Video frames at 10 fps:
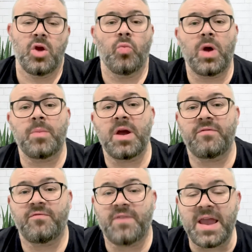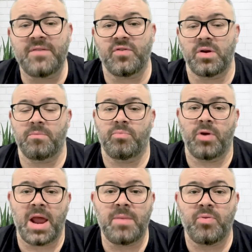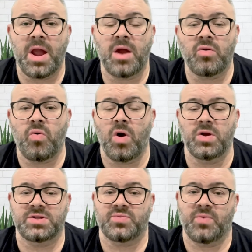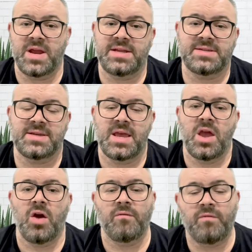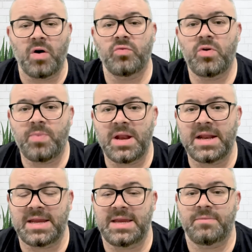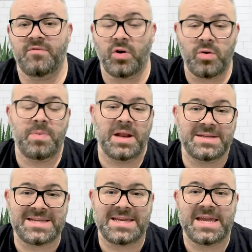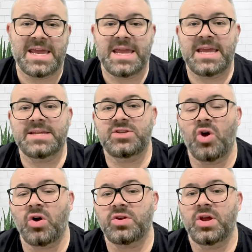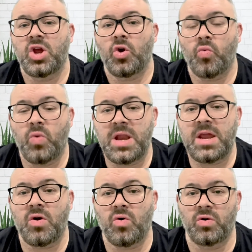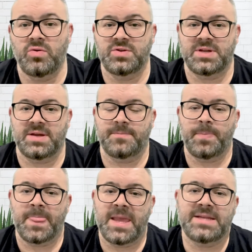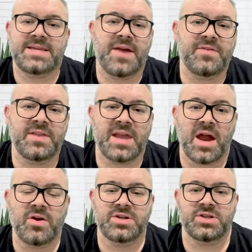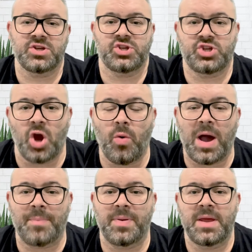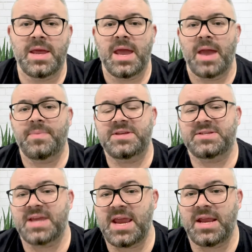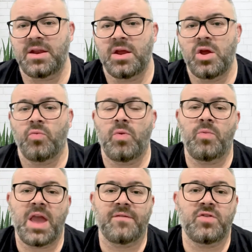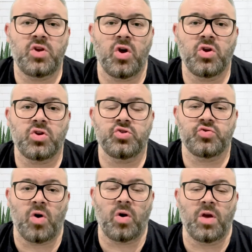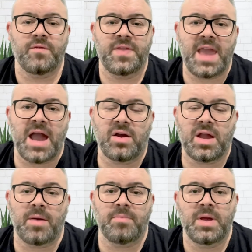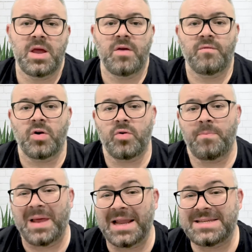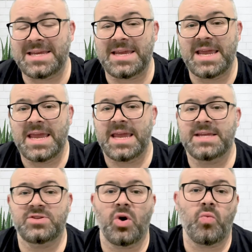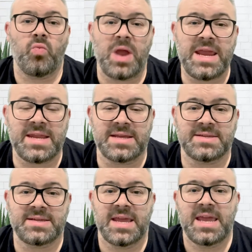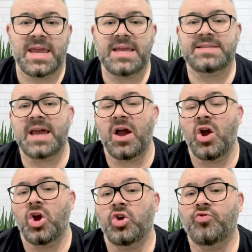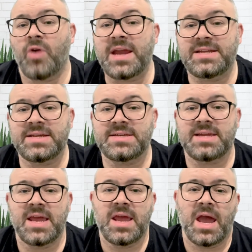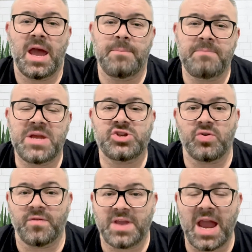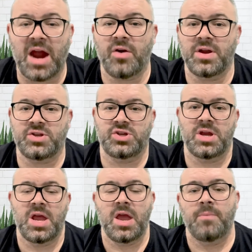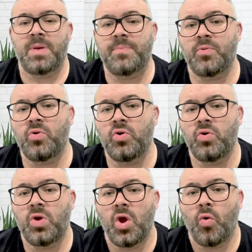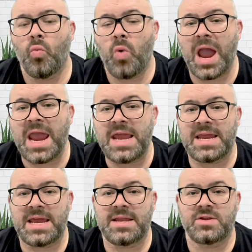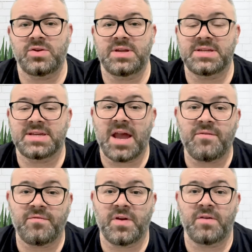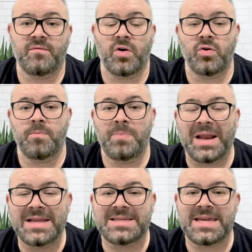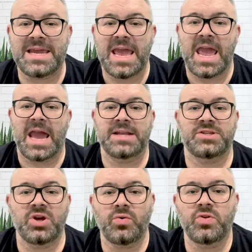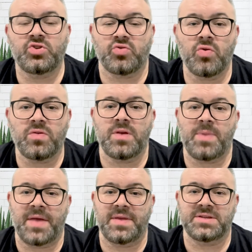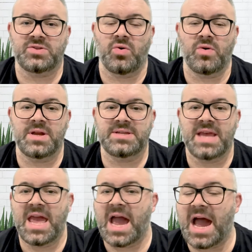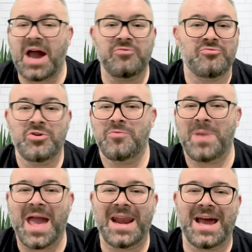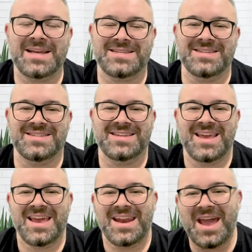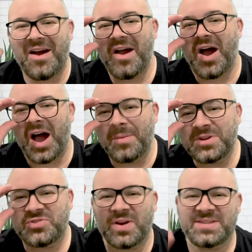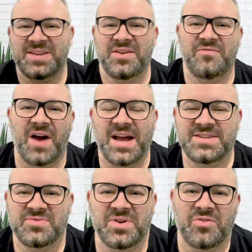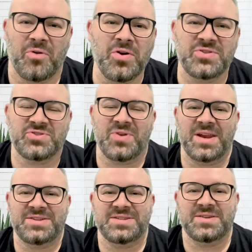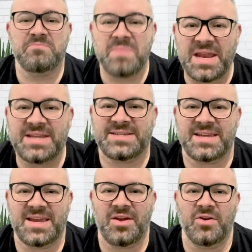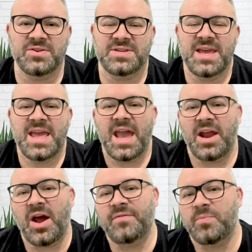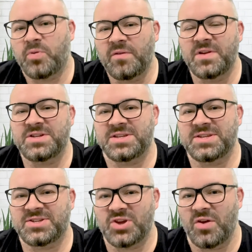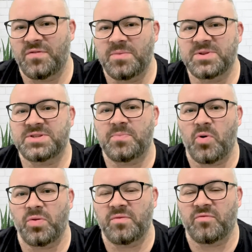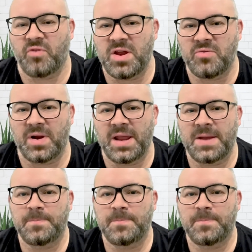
One of my favorite Brene Brown quotes reads Vulnerability, vulnerability is not winning or losing, it's having the courage to show up and be seen when we have no control over the outcome. Vulnerability is not weakness, it's our greatest uh, measure of courage. People who wade into discomfort and vulnerability and tell the truth about their stories are real badasses. Now, I'm a trusted advisor and growth strategist to many CEOs, and I have the privilege to serve them and support them frequently.